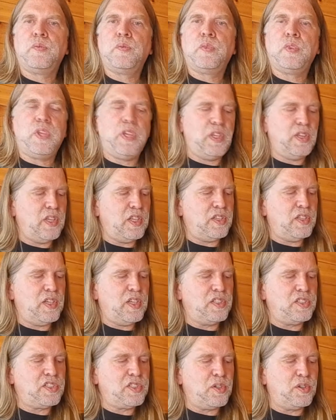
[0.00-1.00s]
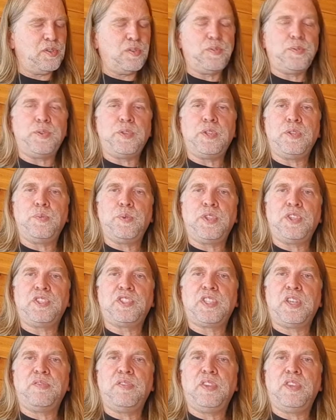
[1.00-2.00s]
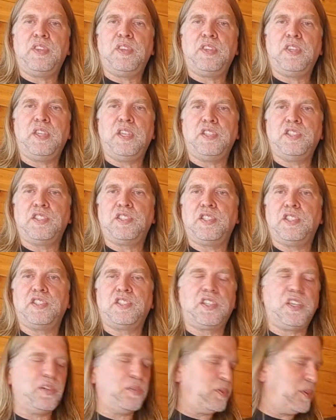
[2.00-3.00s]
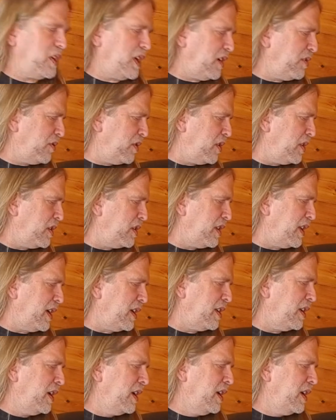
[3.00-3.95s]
And that again started with the 7th, then I just did a scale run off that.